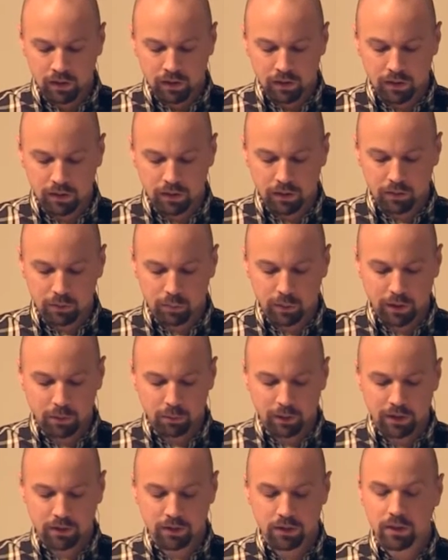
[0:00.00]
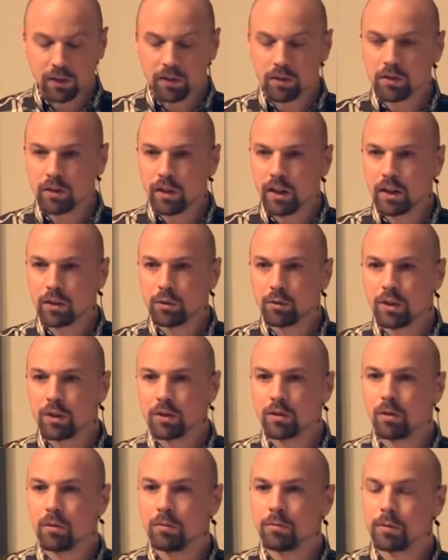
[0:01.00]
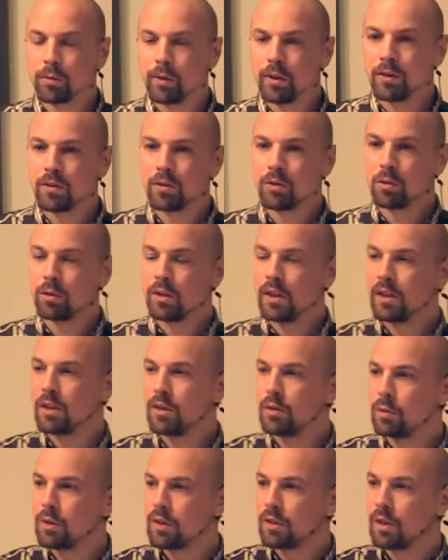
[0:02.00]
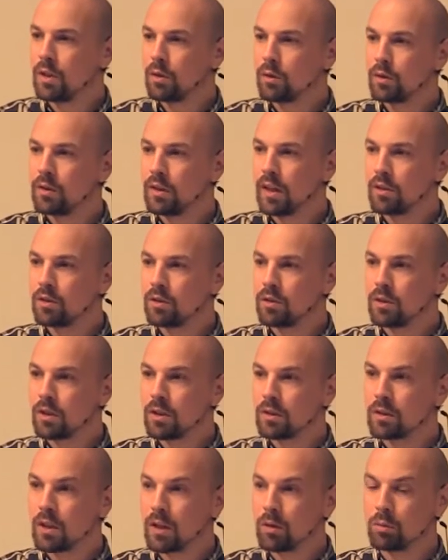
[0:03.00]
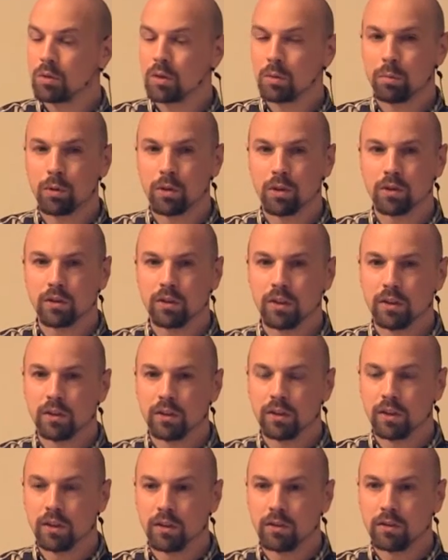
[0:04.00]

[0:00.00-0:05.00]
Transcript: We arranged this annual conference together with our national counterpart in the